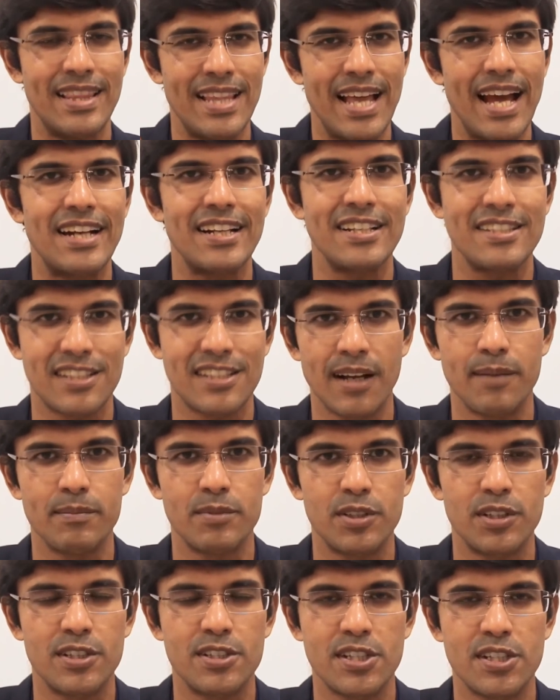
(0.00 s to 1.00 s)
that is come
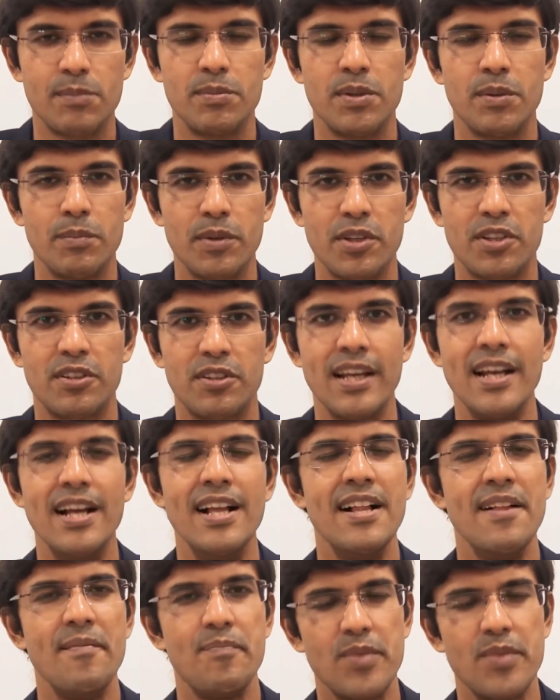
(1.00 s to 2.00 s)
to the step number 3.
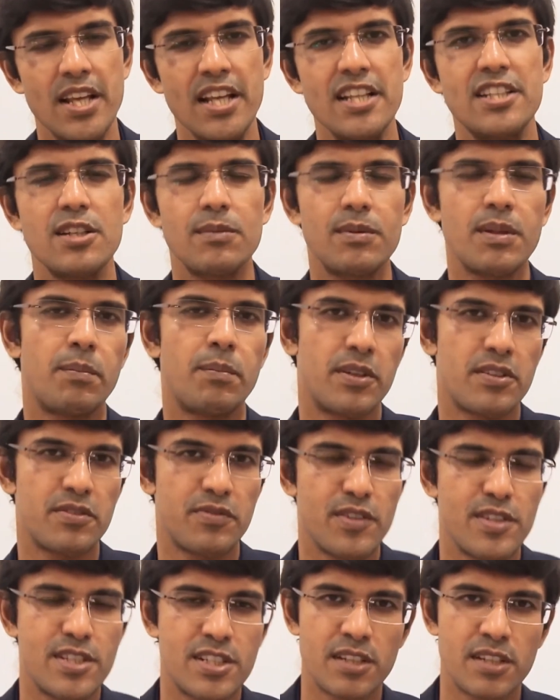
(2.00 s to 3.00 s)
Each of the
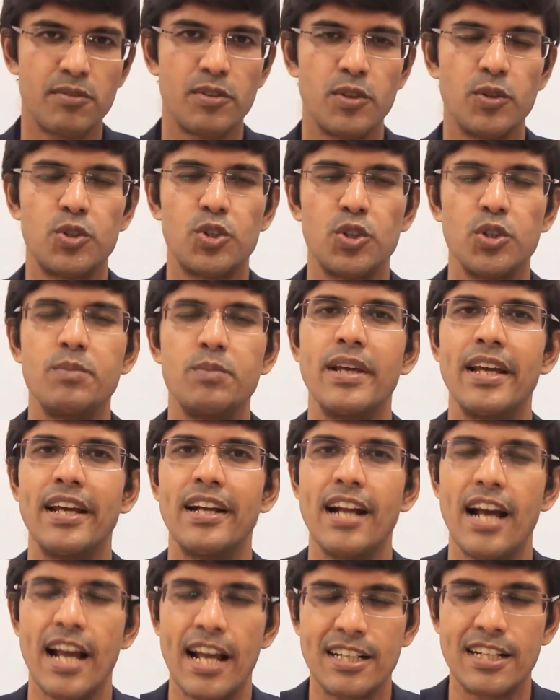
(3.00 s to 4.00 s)
performance review should be
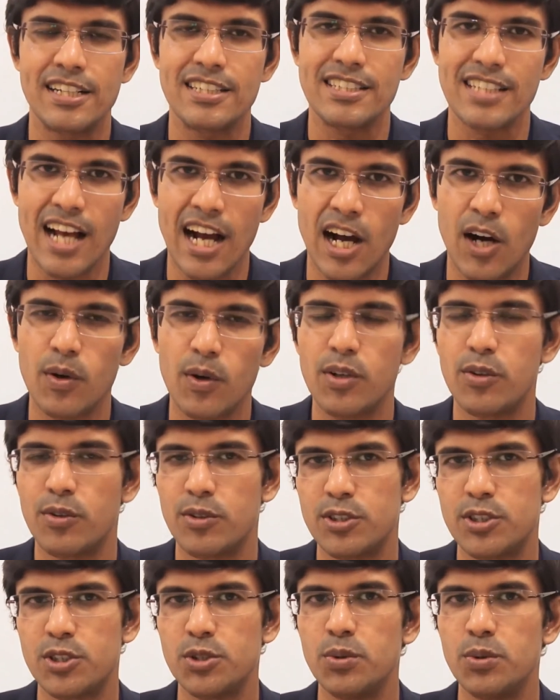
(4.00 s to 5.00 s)
an at least hour
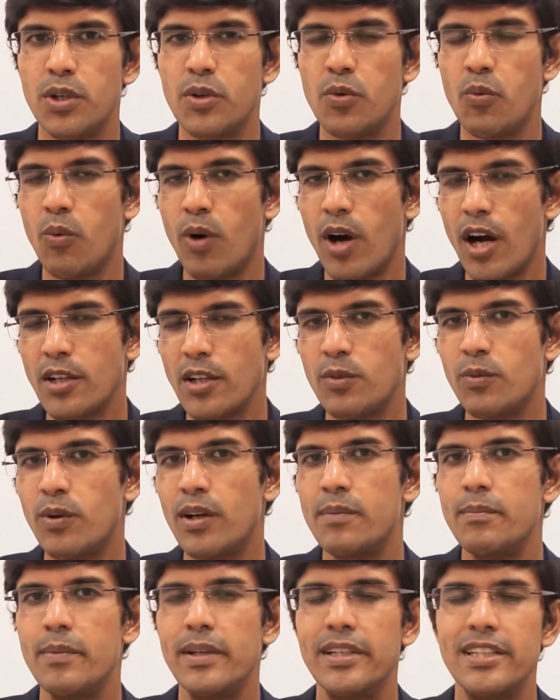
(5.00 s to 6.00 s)
or 2 in
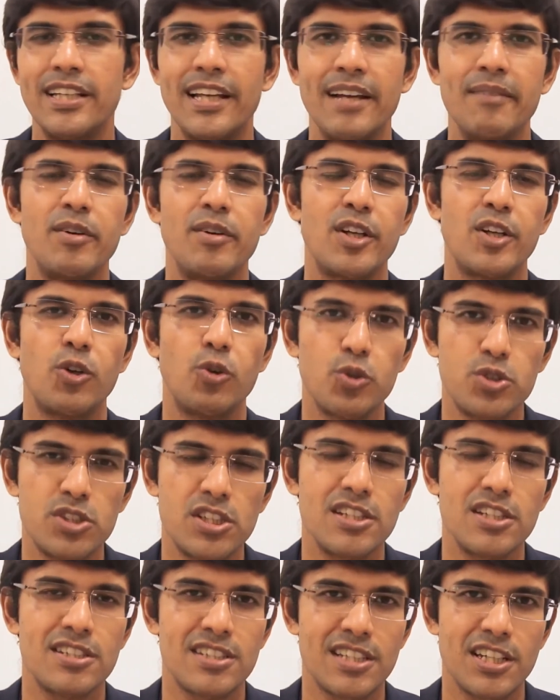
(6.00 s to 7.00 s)
one-on-one meeting about a
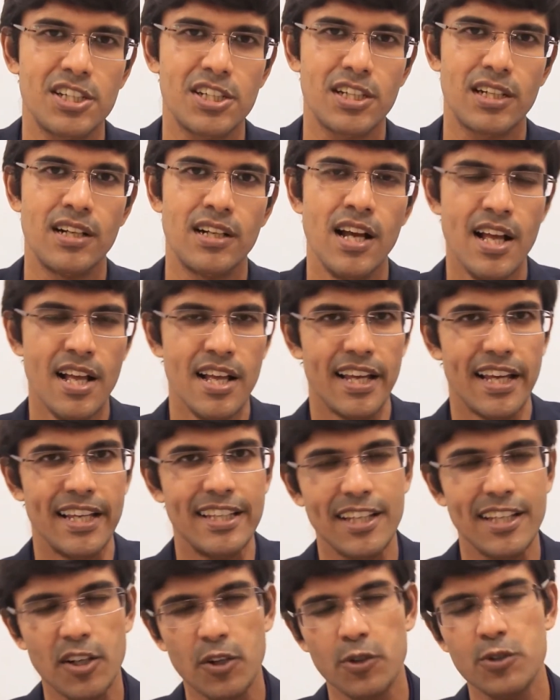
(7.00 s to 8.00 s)
coaching session.
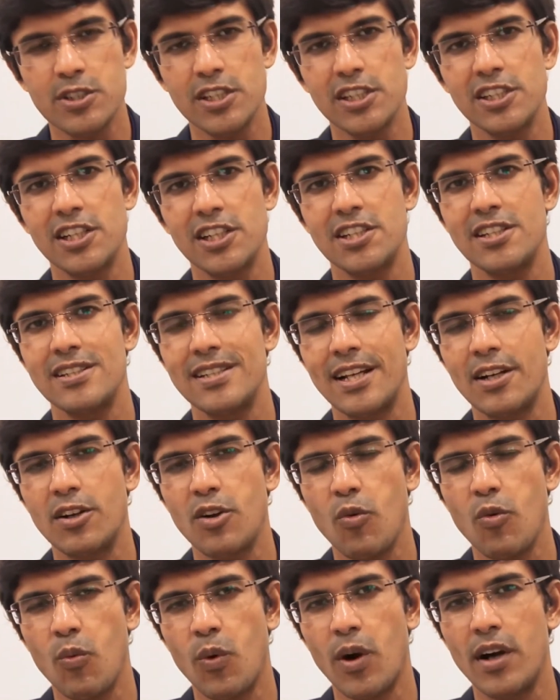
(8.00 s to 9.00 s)
In the coaching session, that
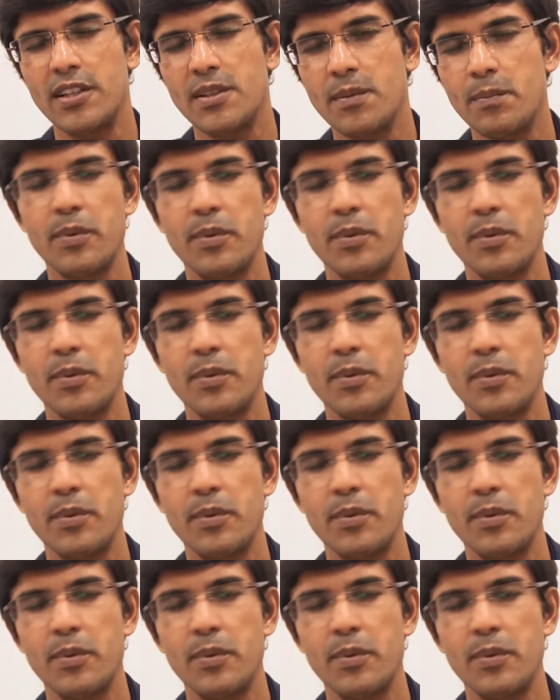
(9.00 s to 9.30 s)
what the